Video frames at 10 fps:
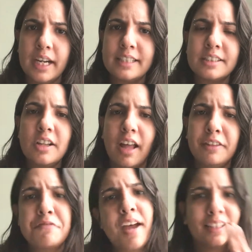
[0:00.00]
It's not
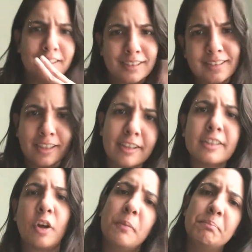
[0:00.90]
the fact that the cigarette
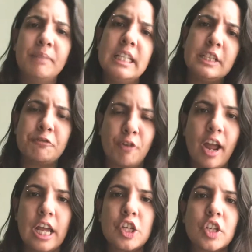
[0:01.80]
is all minty
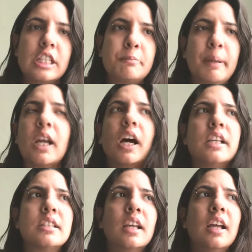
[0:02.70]
fresh. It's
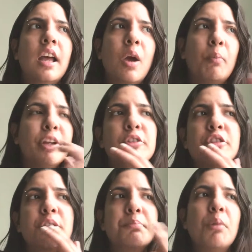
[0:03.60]
because when you
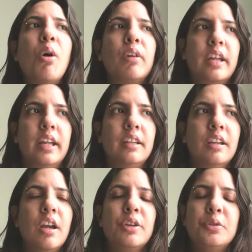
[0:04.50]
smoke it,
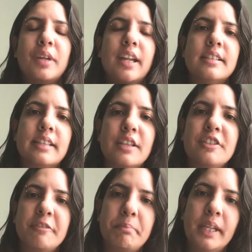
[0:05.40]
you get a
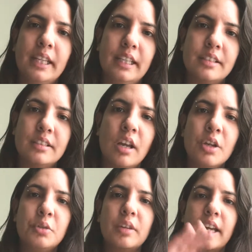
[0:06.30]
sense of peace.
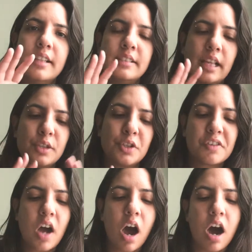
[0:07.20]
You get a sense
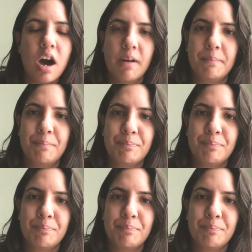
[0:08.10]
of calm.